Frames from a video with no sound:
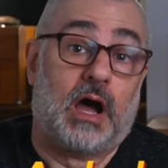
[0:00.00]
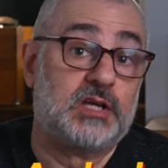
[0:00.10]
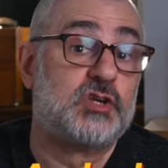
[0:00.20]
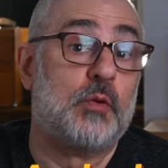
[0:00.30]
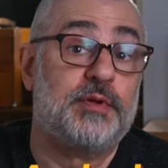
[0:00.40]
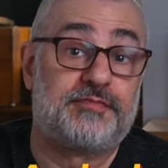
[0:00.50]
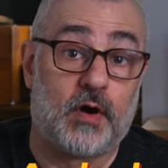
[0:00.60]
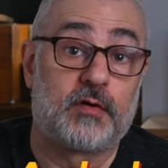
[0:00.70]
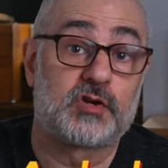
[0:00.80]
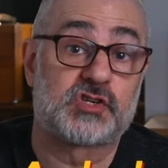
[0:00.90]
Adobe
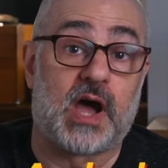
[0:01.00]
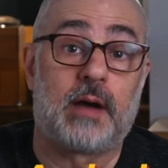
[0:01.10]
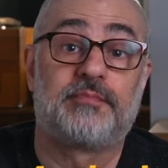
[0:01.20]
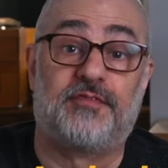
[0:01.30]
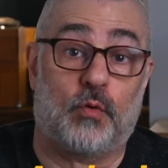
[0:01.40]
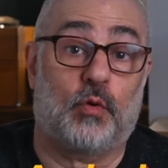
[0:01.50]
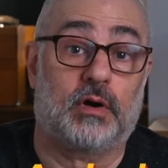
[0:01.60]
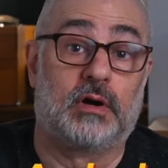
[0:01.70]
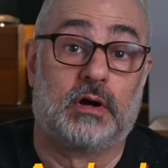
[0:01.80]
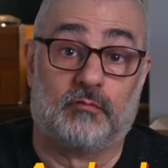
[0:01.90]
Photoshop
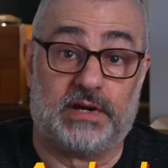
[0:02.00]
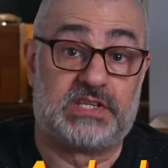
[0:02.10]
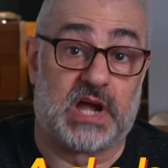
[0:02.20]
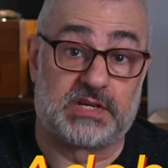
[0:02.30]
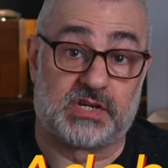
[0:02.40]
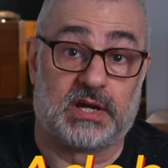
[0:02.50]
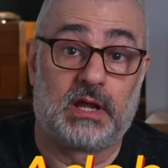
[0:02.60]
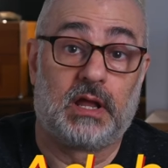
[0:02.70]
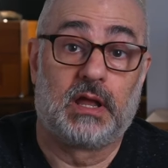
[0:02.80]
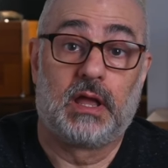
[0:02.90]
for
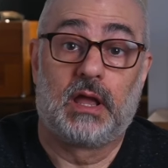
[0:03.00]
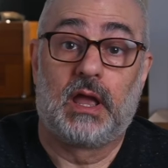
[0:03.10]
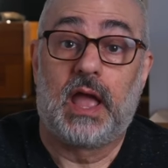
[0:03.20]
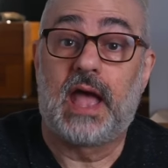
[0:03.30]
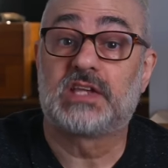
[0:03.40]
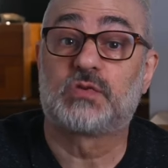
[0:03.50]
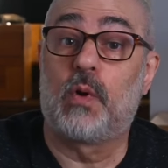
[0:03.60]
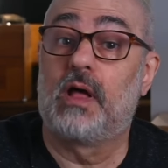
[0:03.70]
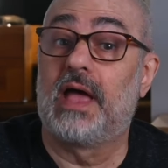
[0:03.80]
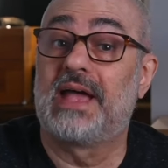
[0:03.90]
retouching, as
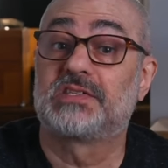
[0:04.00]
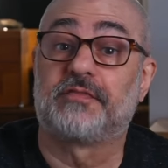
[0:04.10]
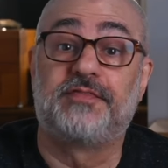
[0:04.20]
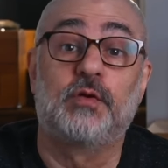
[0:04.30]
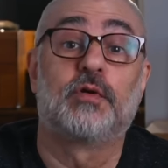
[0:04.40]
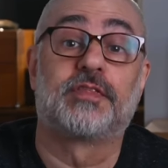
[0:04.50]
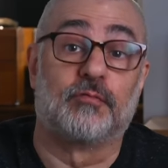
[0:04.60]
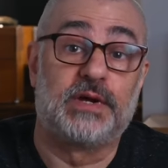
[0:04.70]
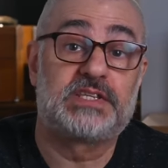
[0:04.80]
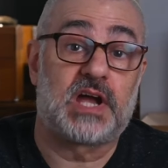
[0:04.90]
well as a few of the
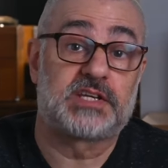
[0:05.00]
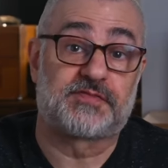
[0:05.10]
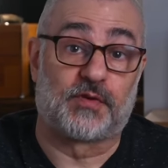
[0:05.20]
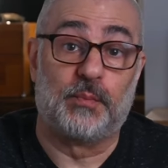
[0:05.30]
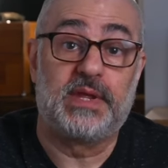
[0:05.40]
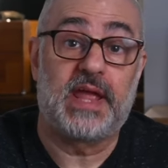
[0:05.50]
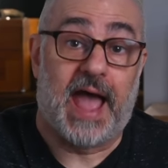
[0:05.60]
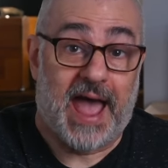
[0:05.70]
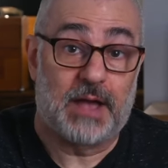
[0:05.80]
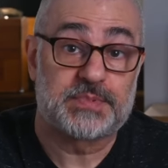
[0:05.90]
Retouch For Me
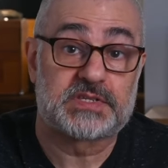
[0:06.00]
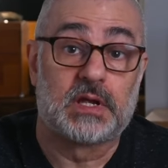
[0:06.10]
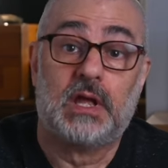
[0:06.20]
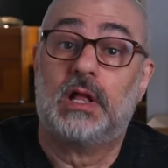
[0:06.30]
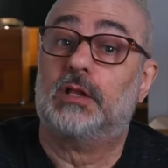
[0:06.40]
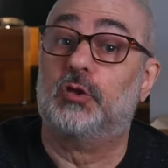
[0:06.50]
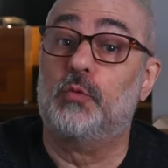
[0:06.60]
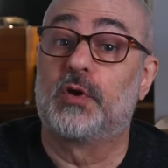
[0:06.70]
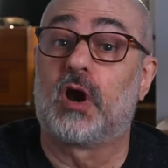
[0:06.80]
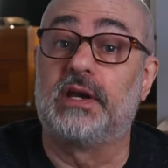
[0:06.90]
apps,
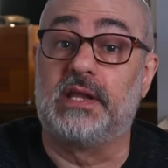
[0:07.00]
Luminar